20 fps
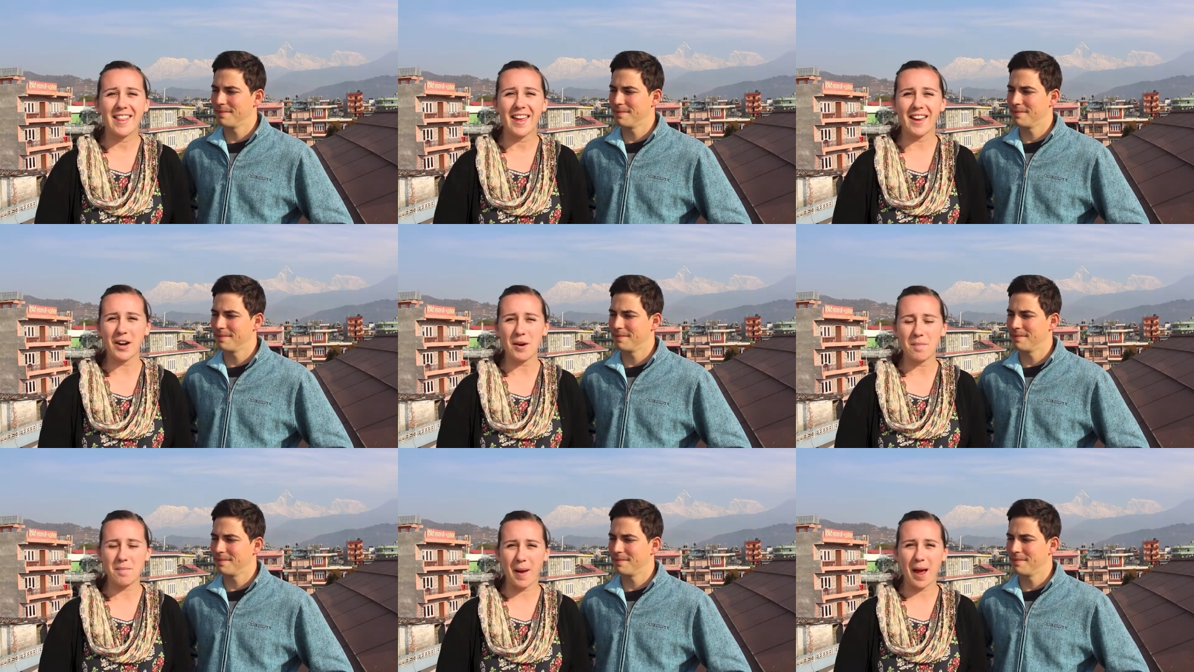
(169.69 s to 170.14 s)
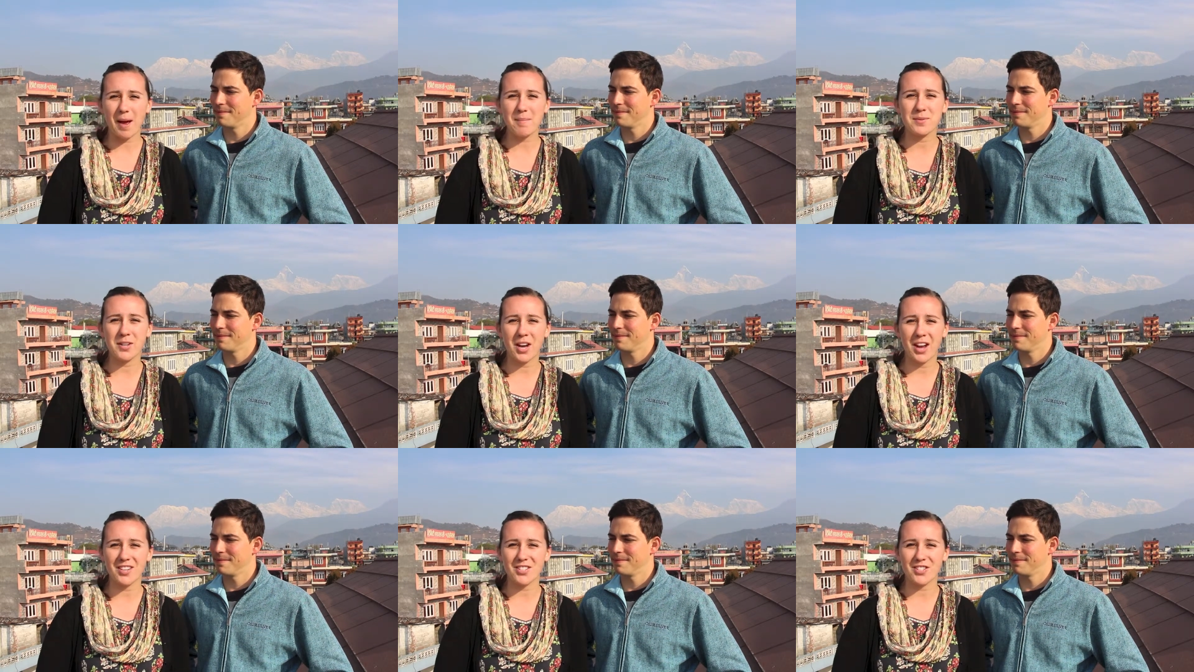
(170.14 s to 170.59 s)
Speaker 1: they got
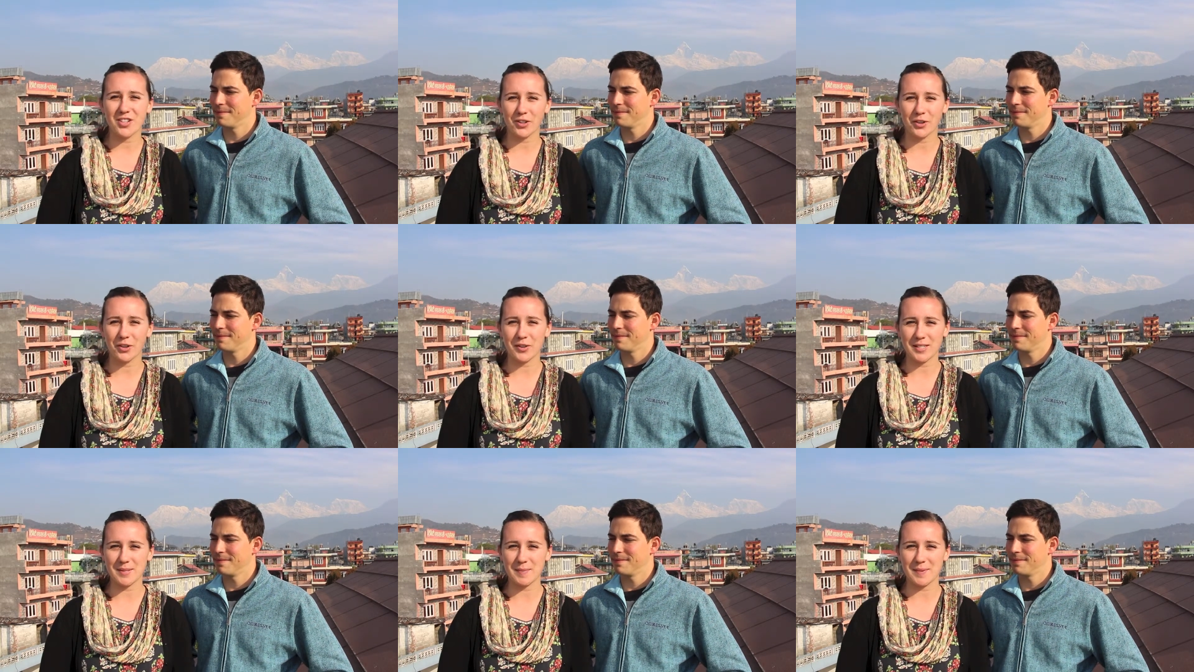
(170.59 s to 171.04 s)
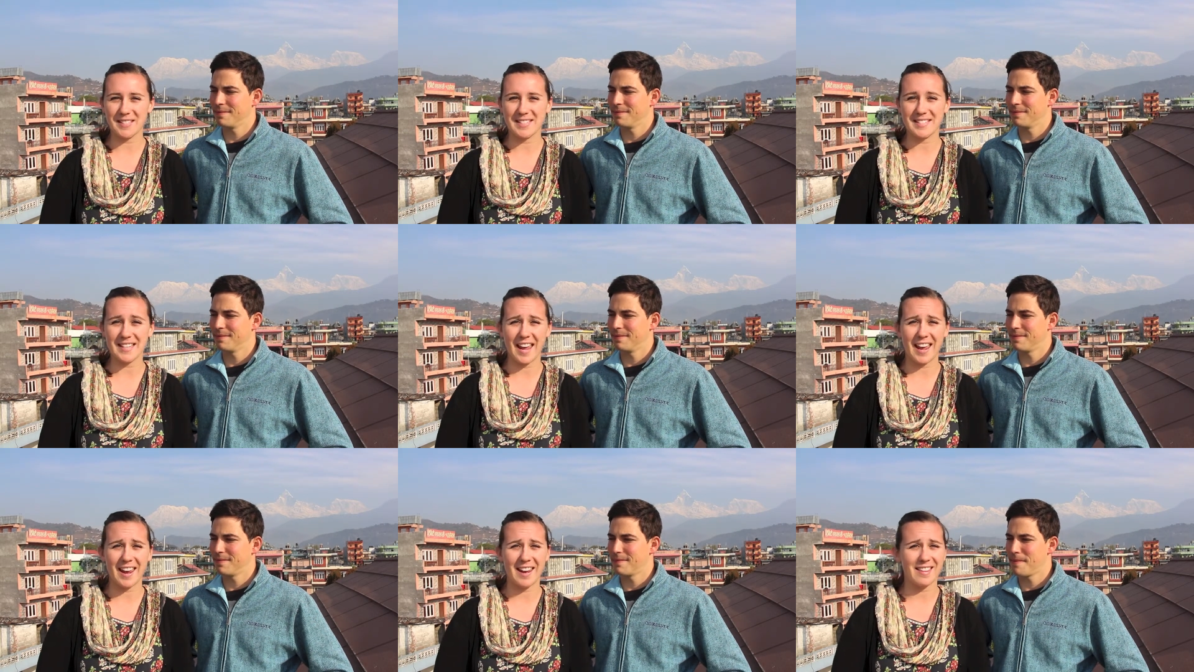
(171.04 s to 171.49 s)
baptised on
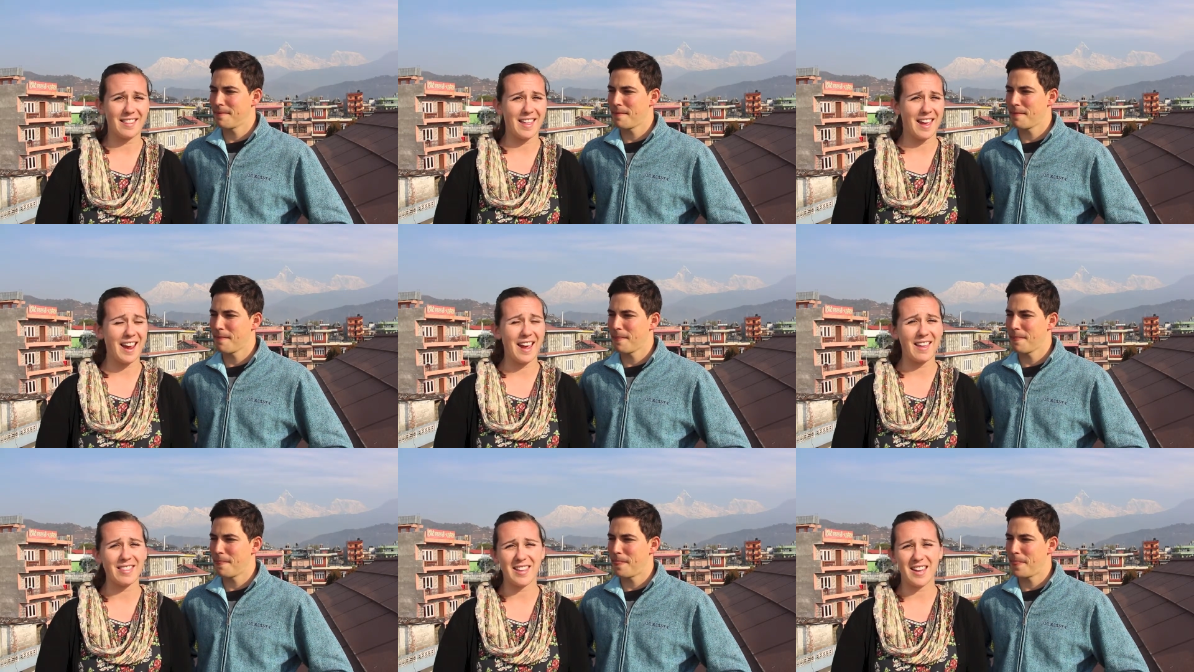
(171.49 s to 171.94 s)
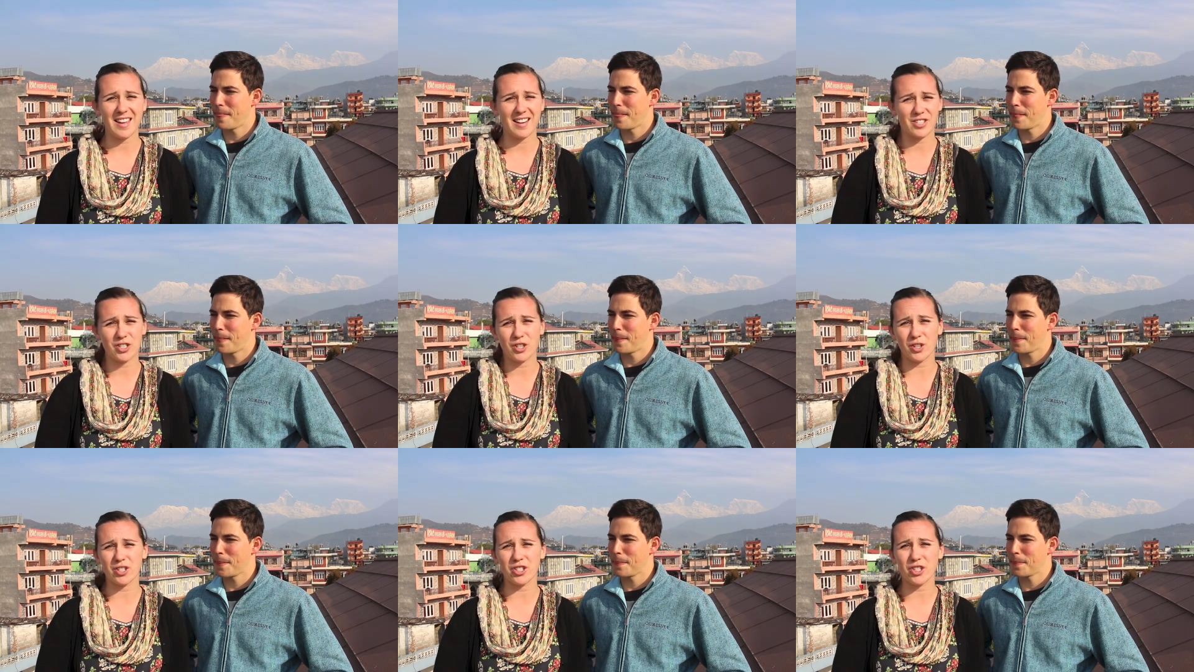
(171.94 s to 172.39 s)
Christmas Day and they had
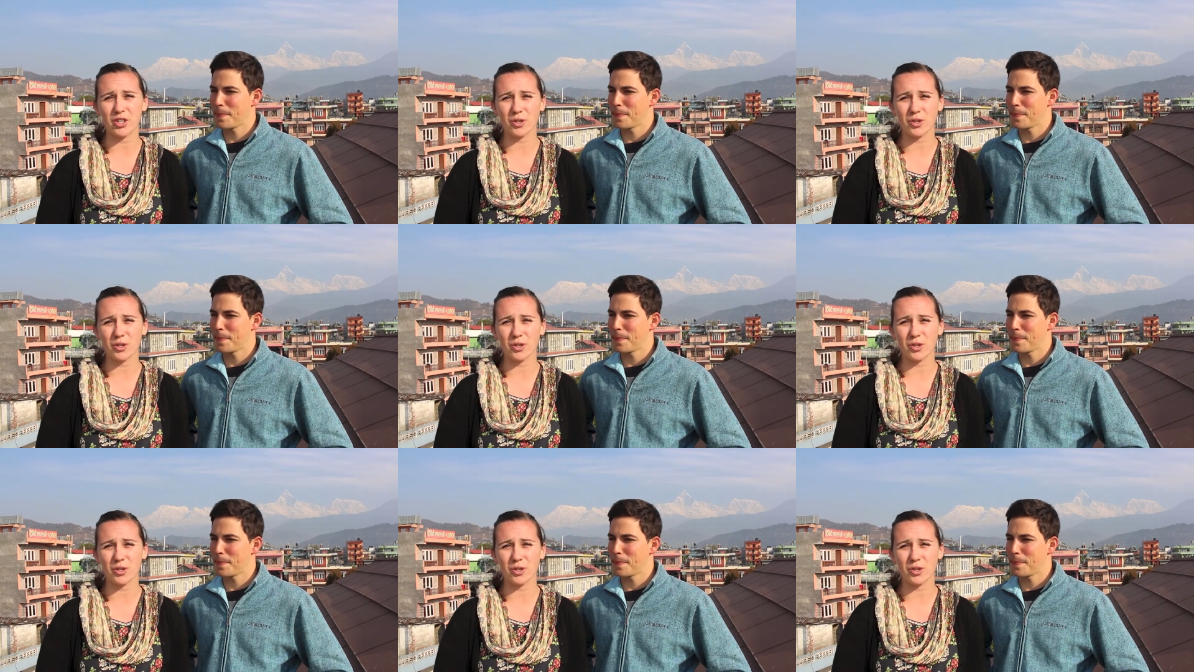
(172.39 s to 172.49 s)
their two